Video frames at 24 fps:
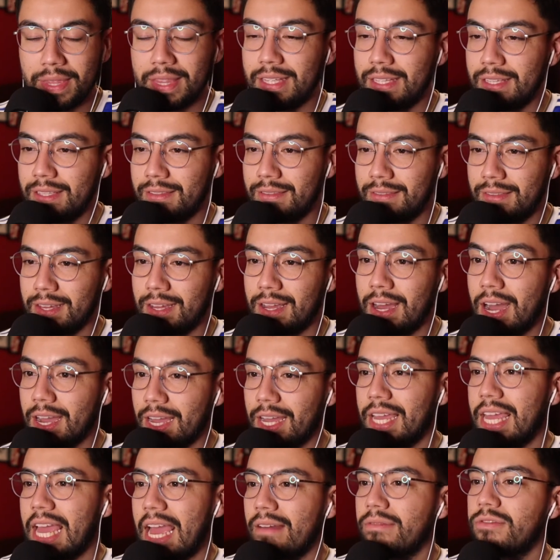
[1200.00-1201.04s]
the
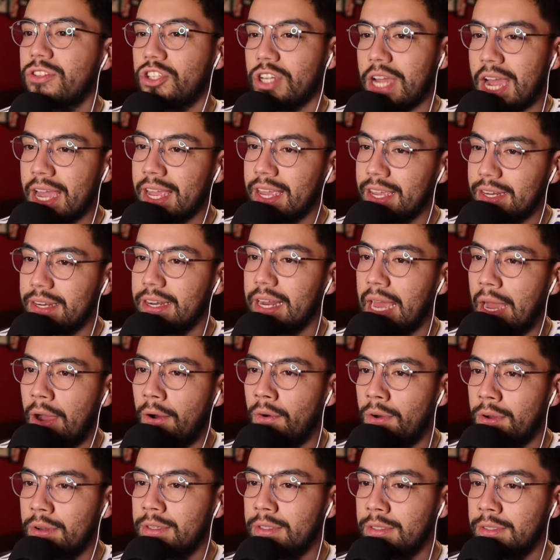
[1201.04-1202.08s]
CONCACAF giant now.